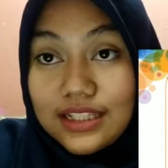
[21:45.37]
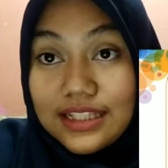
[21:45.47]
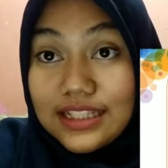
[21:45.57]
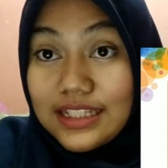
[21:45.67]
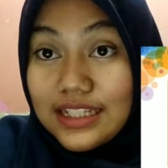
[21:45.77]

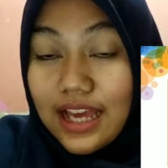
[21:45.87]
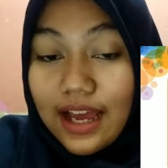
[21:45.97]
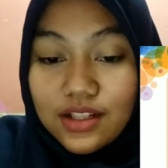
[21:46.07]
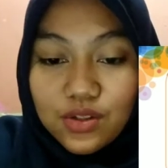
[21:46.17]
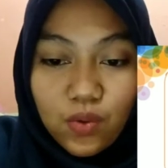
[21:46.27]
the
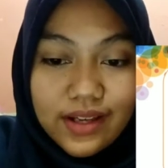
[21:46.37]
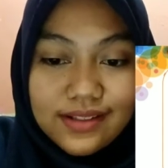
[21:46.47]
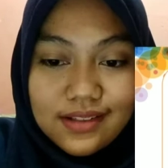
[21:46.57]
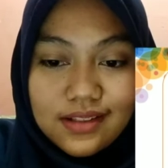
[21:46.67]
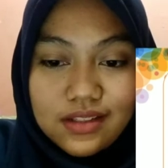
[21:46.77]

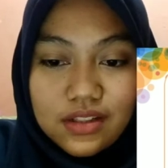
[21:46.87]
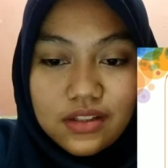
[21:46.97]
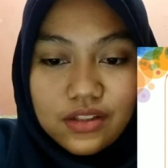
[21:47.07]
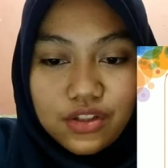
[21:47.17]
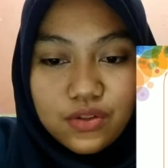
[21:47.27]
XYZ
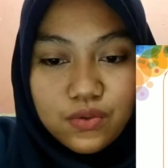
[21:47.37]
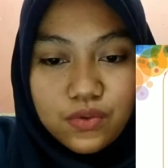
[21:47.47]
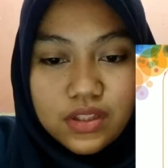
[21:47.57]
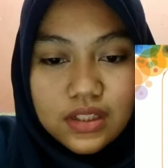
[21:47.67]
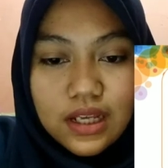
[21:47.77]
just
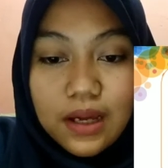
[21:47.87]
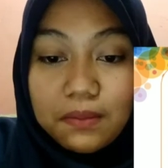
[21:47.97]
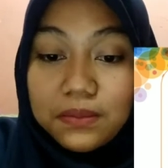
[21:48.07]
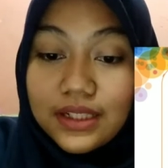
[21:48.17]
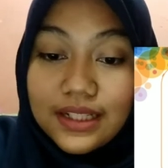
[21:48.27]
used,
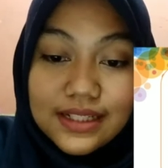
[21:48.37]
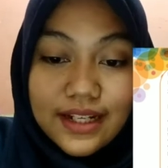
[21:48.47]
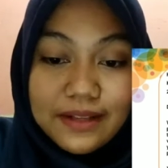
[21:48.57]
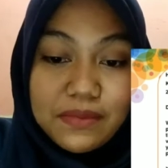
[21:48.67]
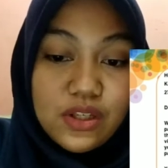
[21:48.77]
please
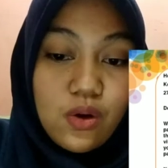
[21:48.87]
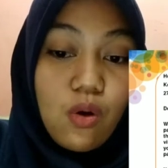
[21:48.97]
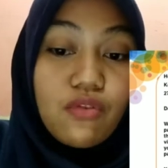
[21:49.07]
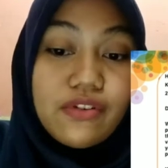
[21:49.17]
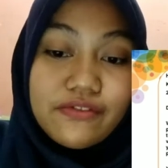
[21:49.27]
let me know
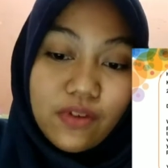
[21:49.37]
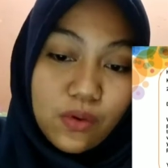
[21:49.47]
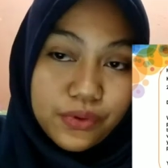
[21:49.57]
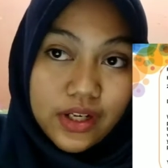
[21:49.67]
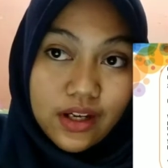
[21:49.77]
over
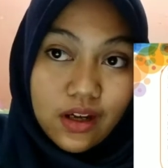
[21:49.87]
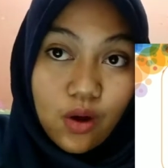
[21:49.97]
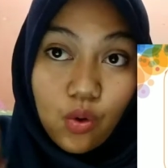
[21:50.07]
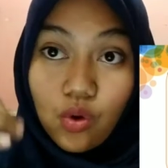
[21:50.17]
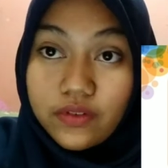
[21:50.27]
phone,
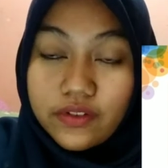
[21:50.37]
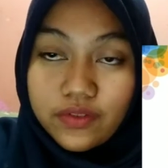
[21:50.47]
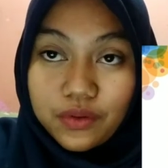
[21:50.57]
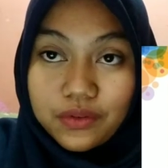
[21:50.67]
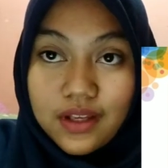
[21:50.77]

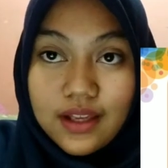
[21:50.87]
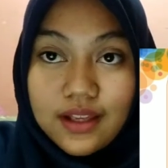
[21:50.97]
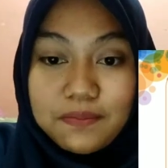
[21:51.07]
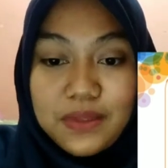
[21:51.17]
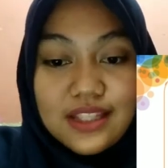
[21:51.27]

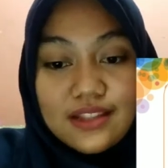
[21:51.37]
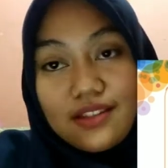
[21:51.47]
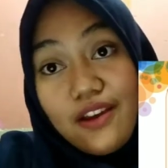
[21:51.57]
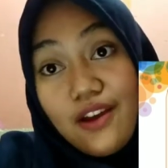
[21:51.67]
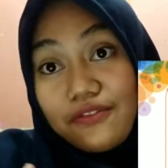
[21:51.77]
because
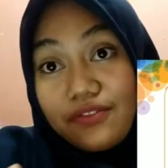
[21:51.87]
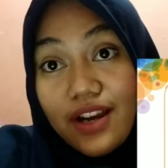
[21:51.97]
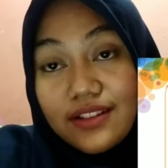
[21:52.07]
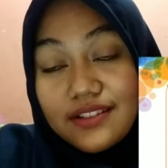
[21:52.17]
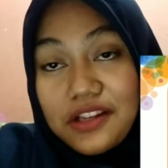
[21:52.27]
they are
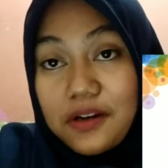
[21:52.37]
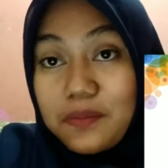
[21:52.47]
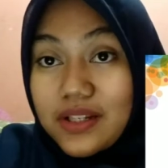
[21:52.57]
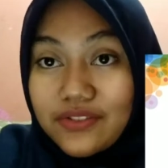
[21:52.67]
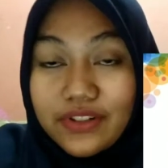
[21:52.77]
friend, they are
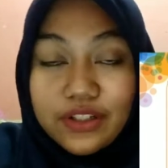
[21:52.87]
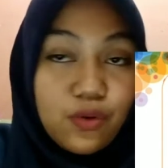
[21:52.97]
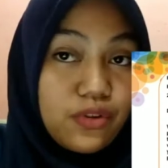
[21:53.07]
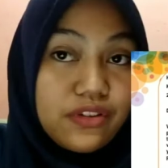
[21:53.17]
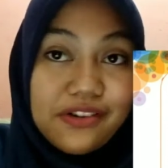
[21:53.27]
best friend,
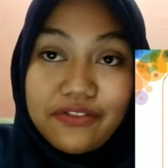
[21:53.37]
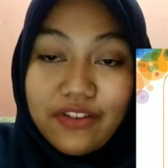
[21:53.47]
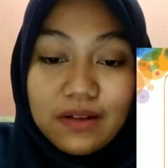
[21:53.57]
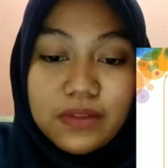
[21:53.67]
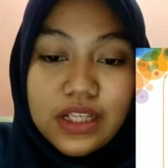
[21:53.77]
or your
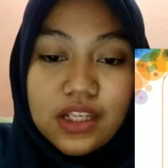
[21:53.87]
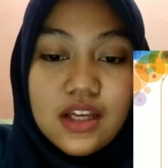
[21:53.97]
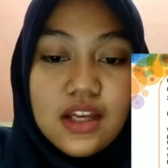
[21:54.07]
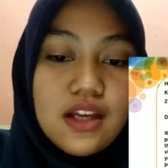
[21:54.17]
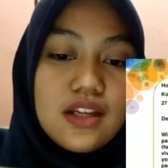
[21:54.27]
family,
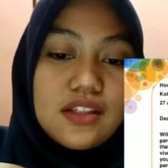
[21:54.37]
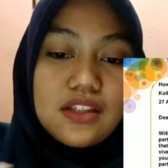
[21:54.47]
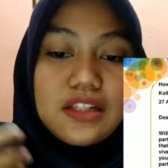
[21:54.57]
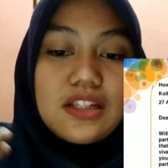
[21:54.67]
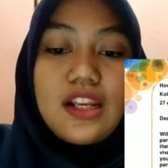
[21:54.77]

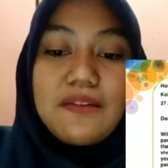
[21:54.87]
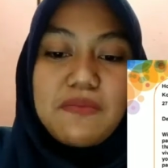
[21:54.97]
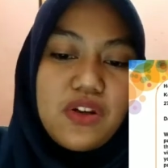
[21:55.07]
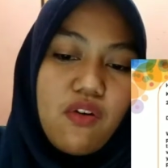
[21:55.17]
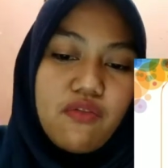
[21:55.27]
just let
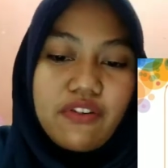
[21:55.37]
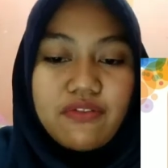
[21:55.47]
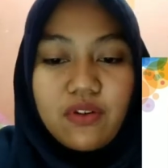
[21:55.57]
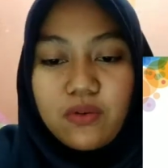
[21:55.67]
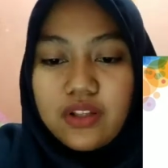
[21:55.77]
me know over
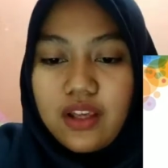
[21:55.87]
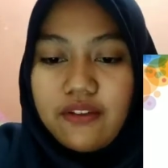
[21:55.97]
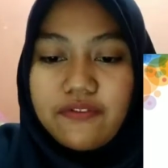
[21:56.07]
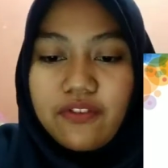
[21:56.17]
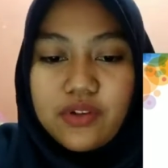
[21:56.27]
phone
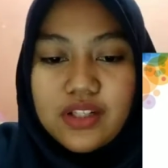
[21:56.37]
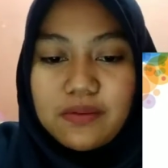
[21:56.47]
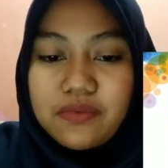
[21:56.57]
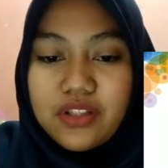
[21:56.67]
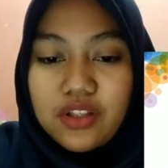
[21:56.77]
if for
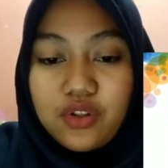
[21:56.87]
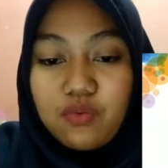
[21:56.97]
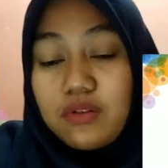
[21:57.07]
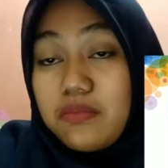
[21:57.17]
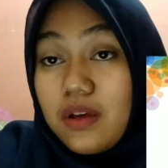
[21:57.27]
some reason you
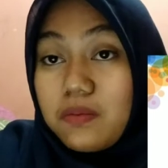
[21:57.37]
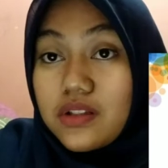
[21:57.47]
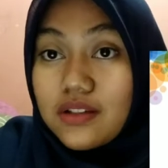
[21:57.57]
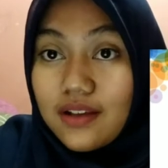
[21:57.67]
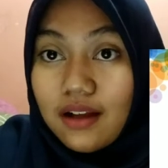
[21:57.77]
won't be able
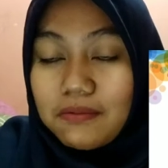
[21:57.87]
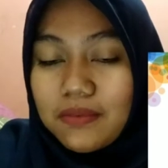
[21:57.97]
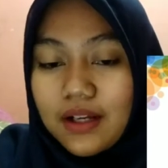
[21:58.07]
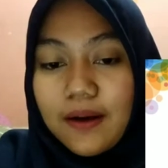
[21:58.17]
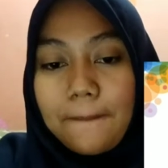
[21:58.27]
to
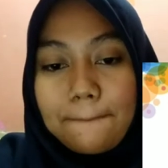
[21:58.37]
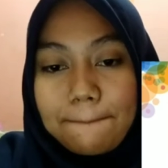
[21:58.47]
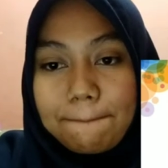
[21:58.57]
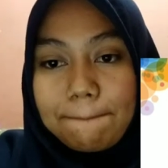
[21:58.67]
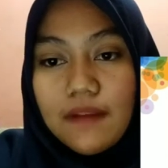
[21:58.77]
come.
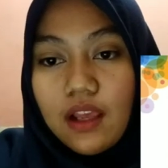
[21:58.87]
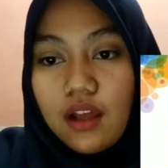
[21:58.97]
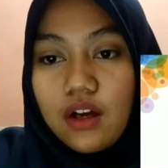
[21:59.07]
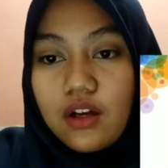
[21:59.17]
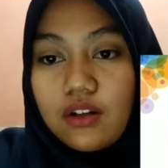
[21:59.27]

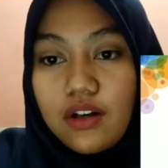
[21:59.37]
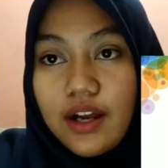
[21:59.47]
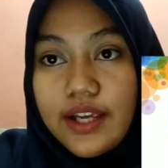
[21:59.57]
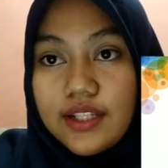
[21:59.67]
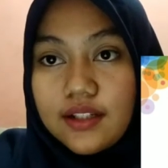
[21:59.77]

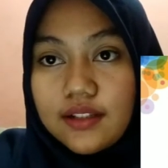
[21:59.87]
Alright,